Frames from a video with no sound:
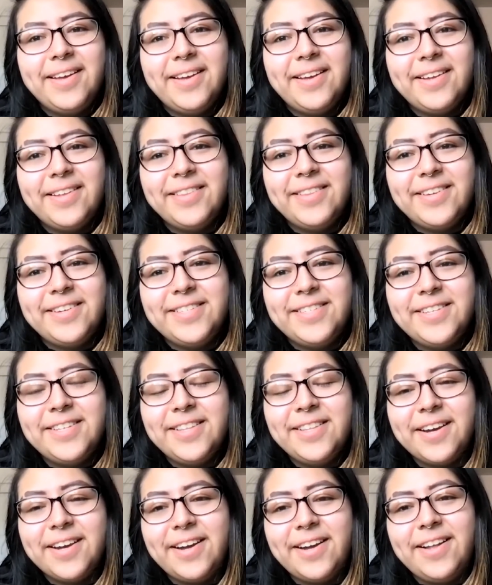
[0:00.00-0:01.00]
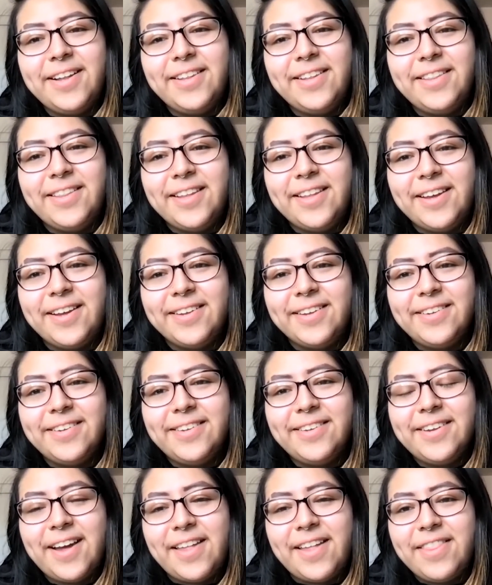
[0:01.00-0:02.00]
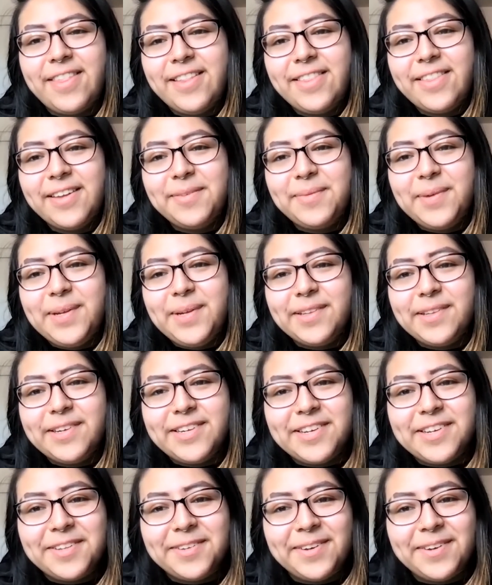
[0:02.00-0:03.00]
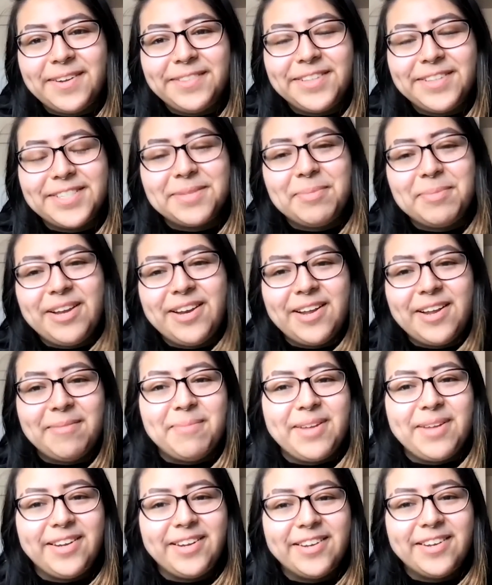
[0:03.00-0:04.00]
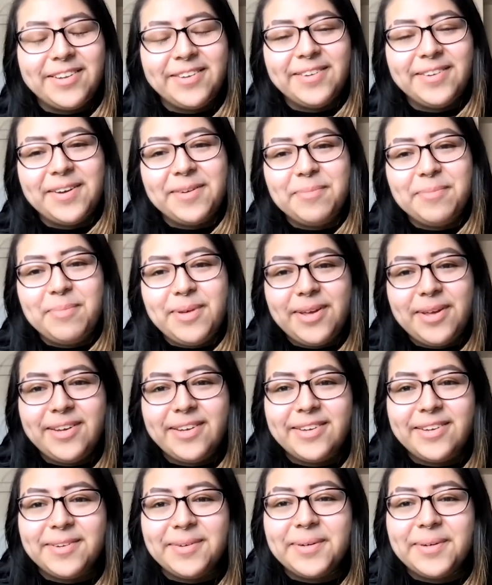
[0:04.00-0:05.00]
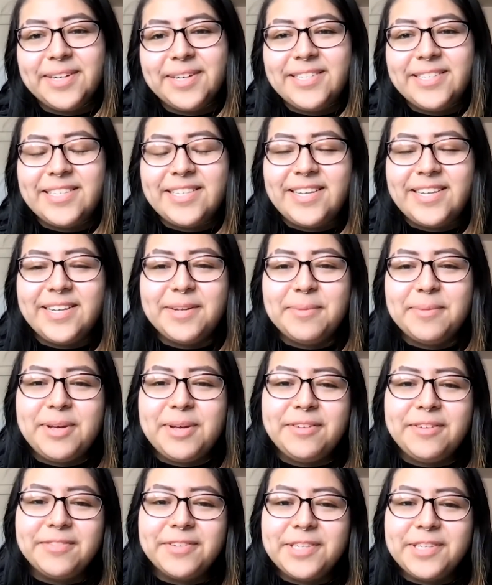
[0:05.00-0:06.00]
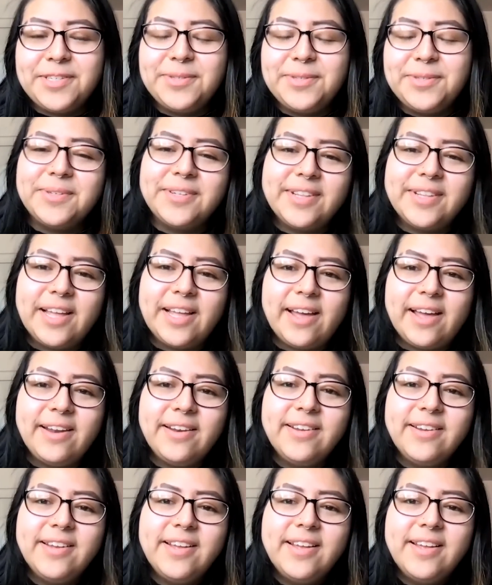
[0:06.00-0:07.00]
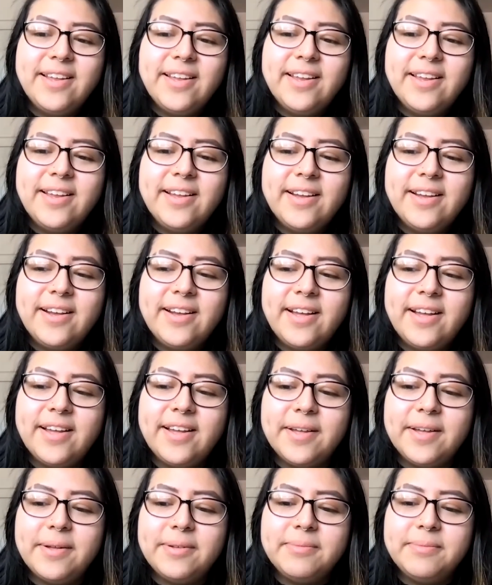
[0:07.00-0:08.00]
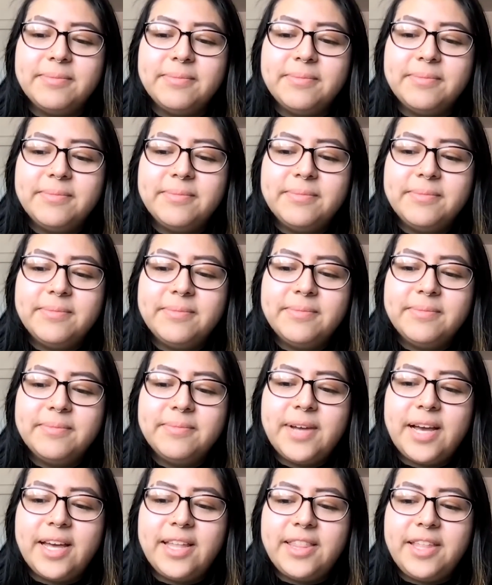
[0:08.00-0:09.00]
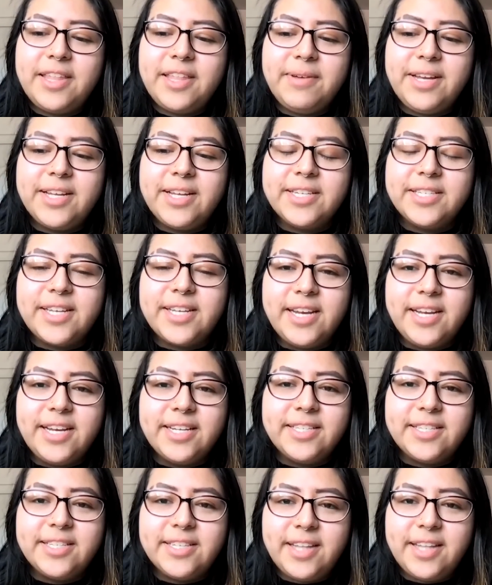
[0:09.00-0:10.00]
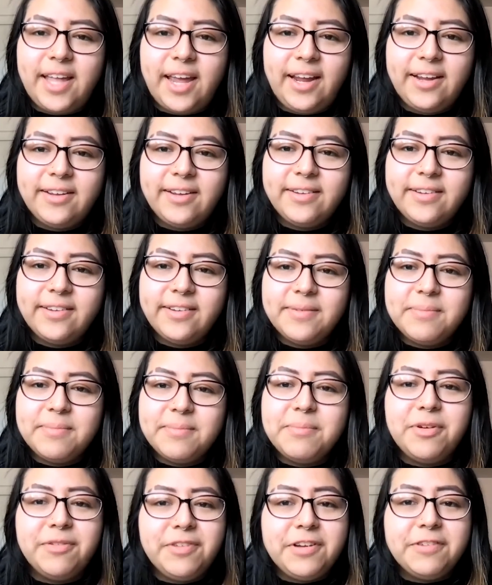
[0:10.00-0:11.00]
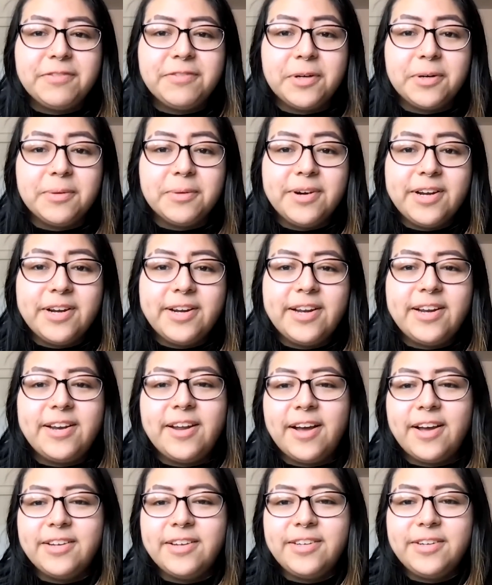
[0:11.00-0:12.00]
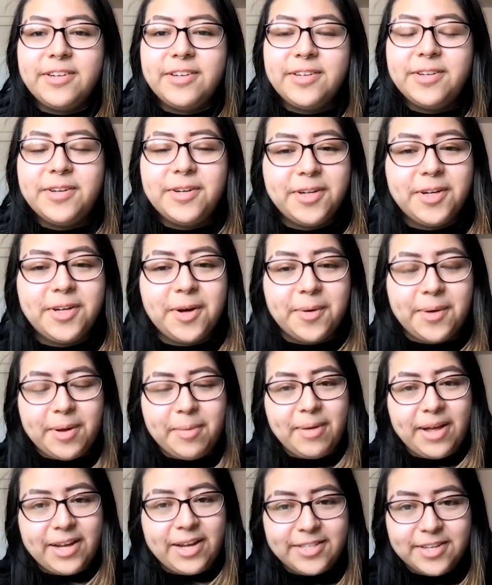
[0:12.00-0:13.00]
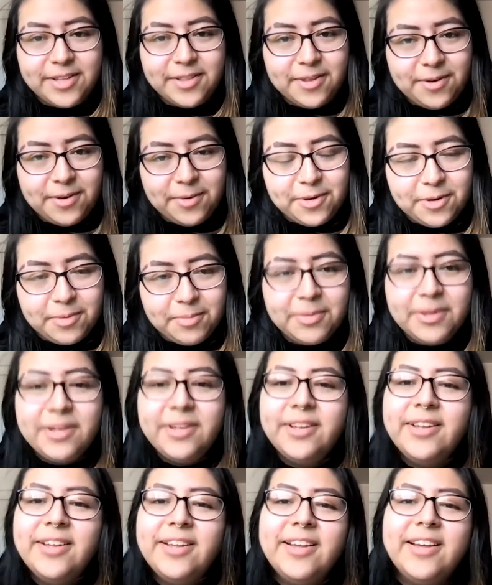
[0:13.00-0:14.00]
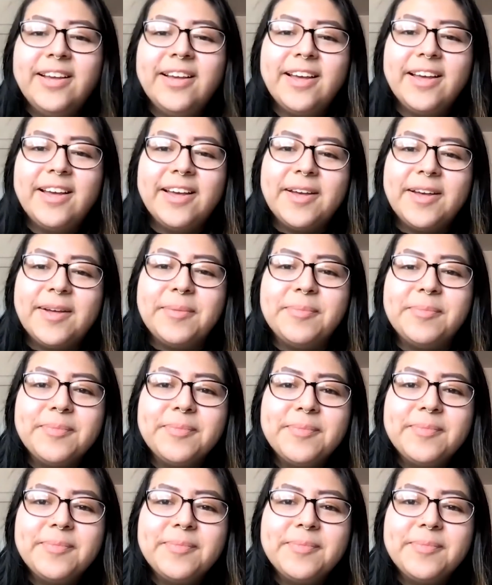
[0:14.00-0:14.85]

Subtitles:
there's a lot that I think that we learned throughout this pandemic and throughout being in quarantine and being virtual that I think we can take into like moving forward and not going back to the norm. Um,